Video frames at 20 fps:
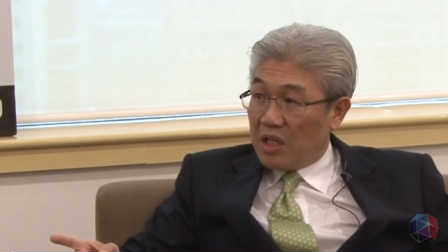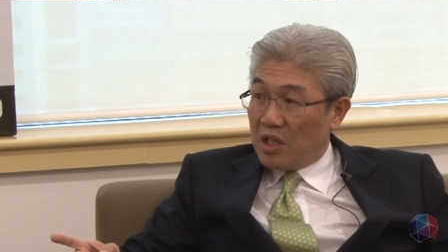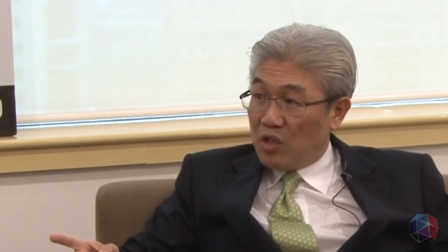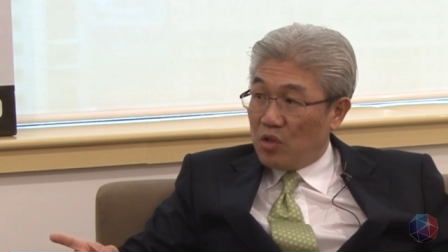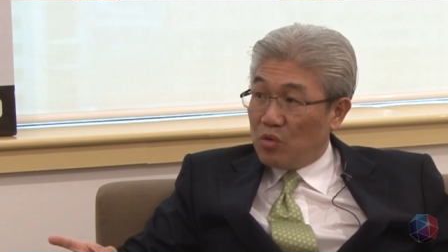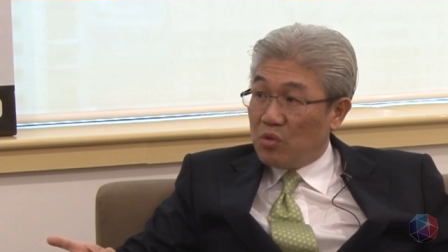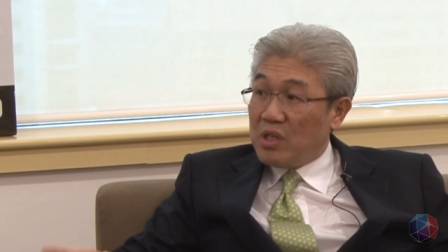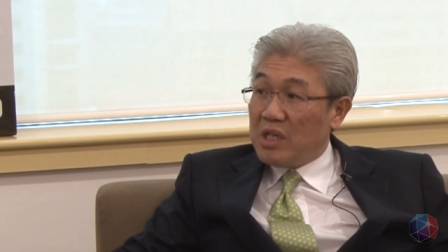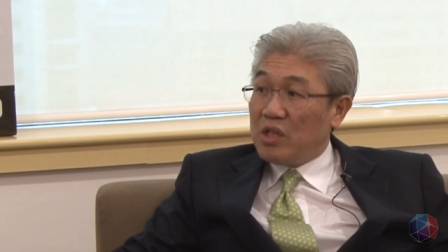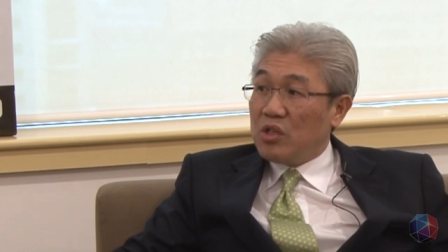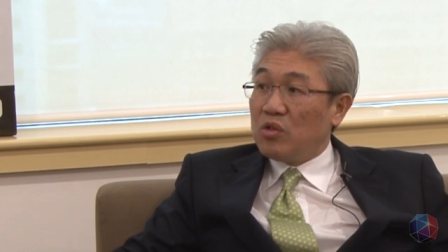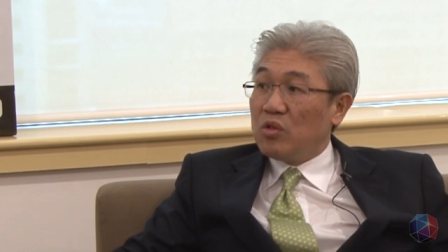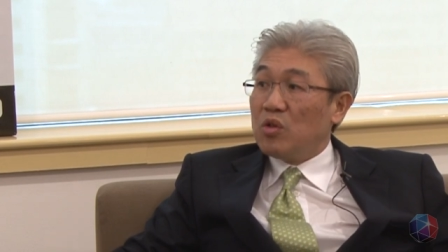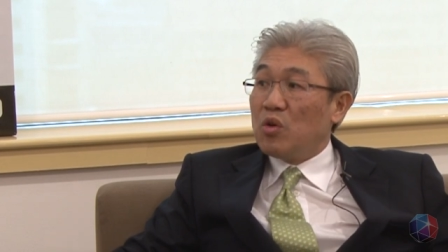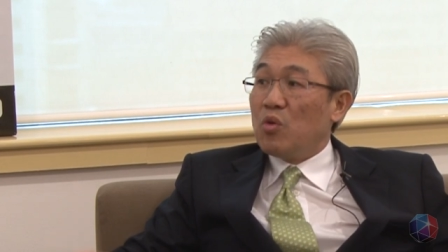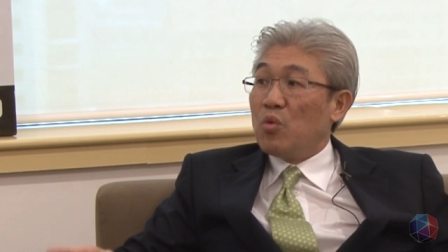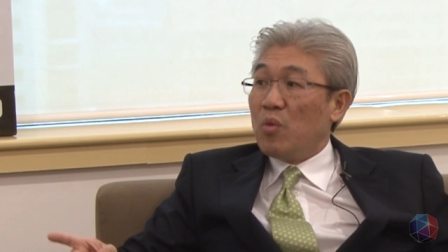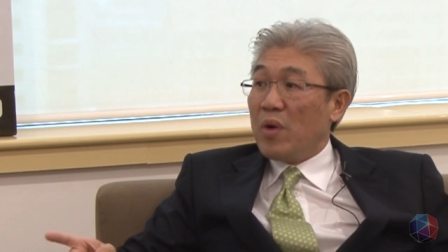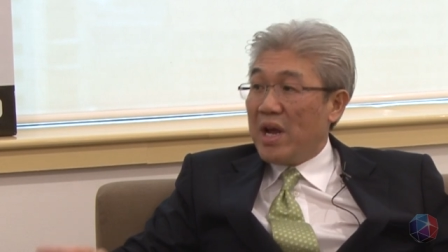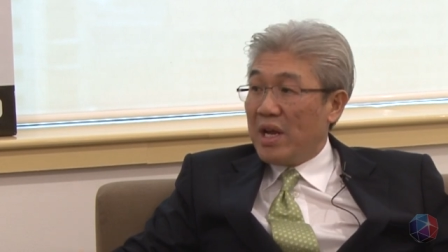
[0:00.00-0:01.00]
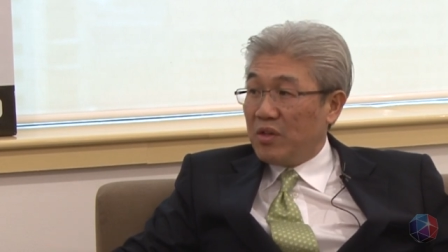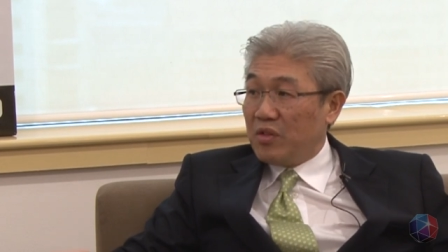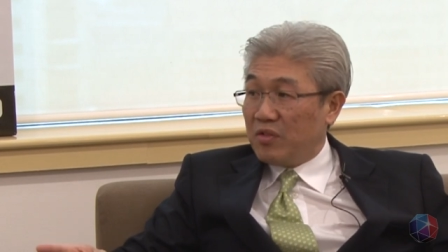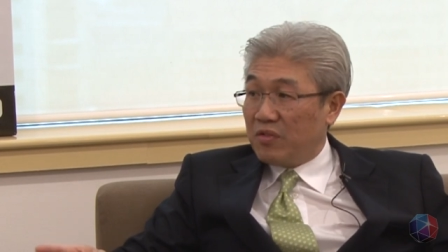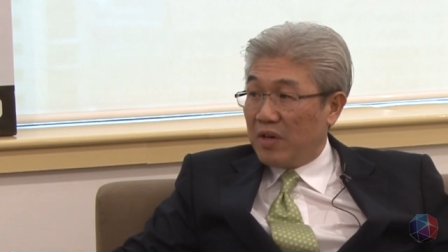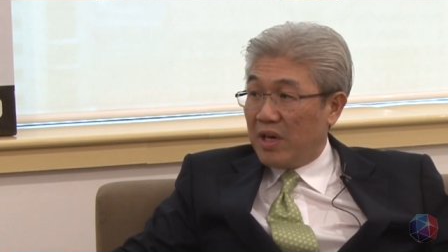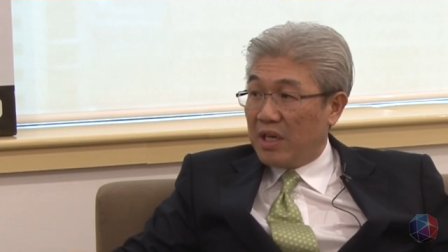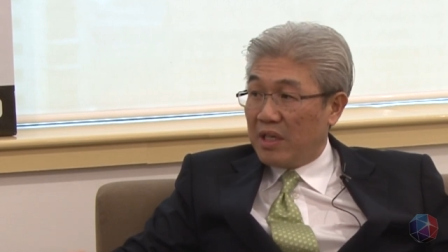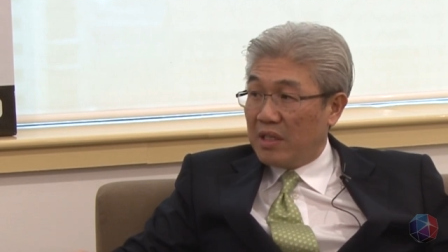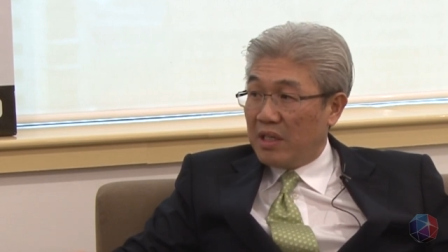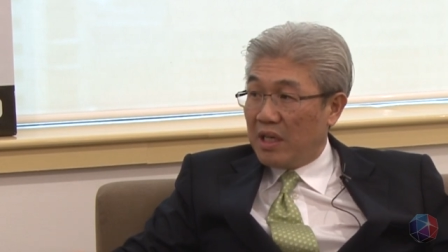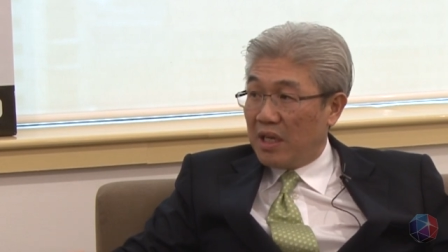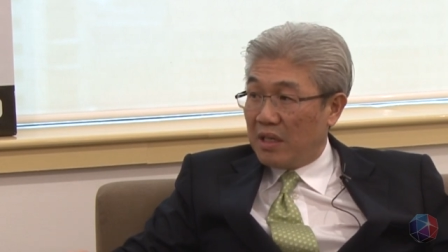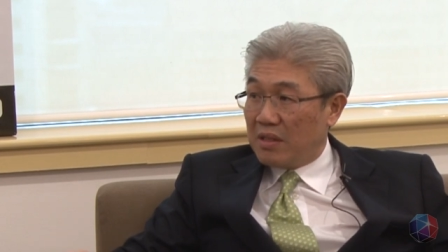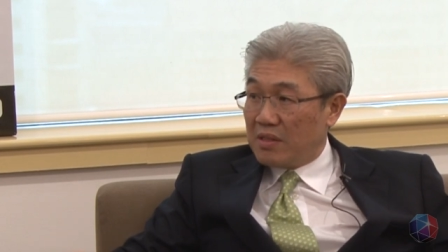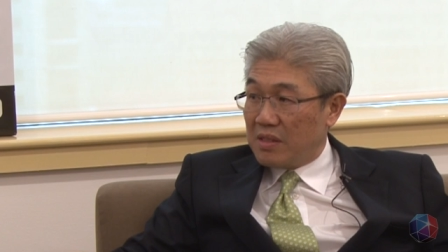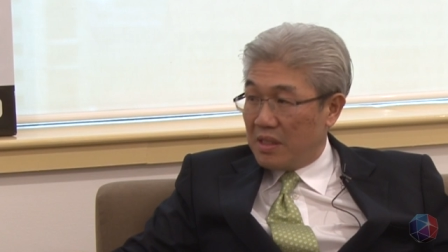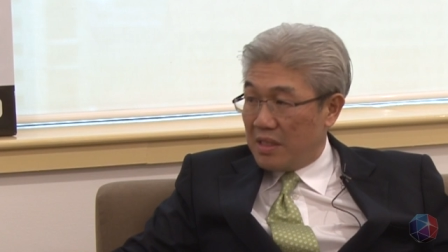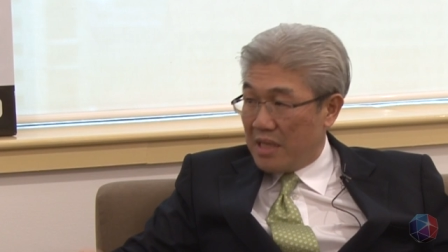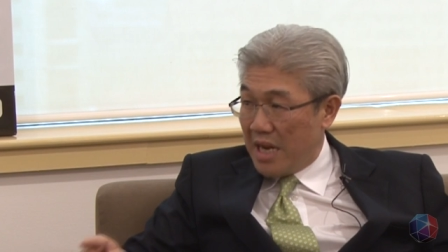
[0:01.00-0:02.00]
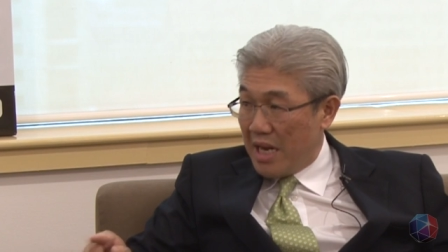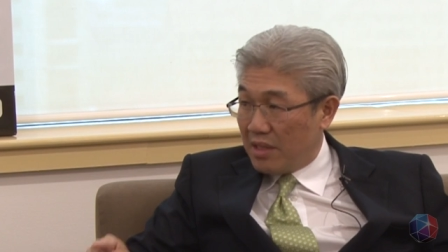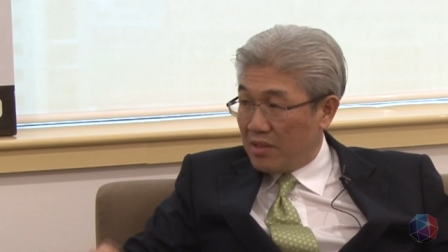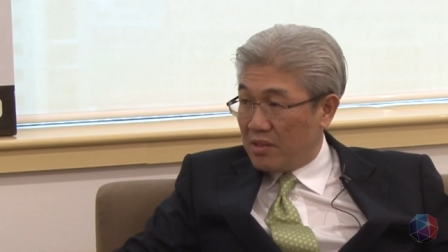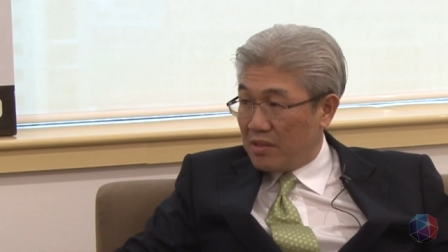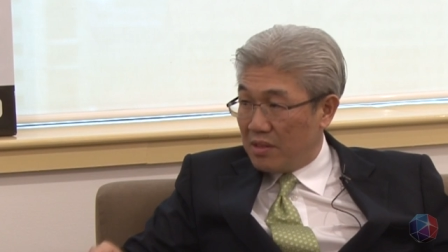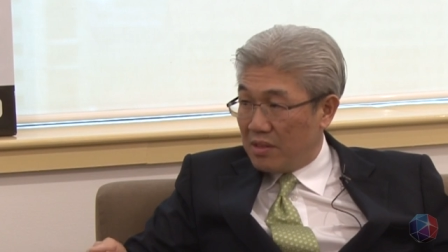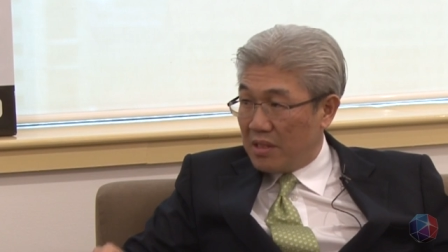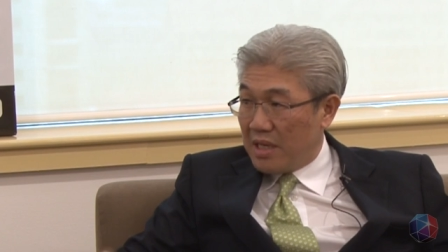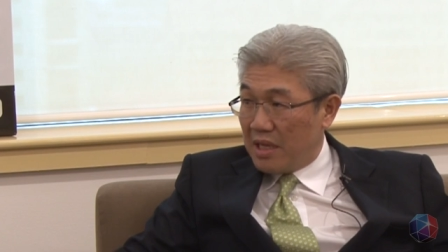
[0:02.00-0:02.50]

you need to know where to find the answer. That's, mm.